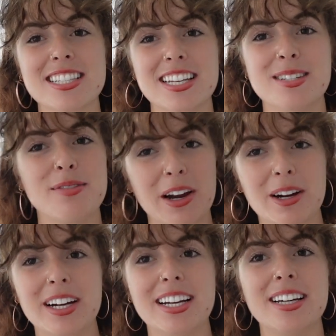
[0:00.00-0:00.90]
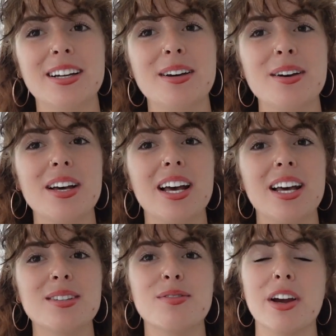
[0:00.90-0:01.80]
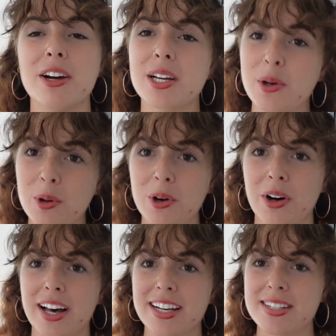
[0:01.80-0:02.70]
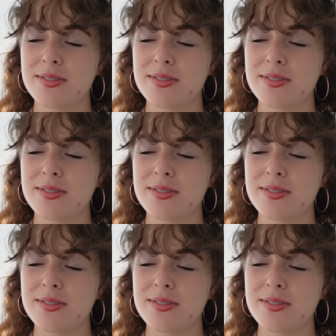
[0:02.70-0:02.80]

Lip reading: It's very cool, and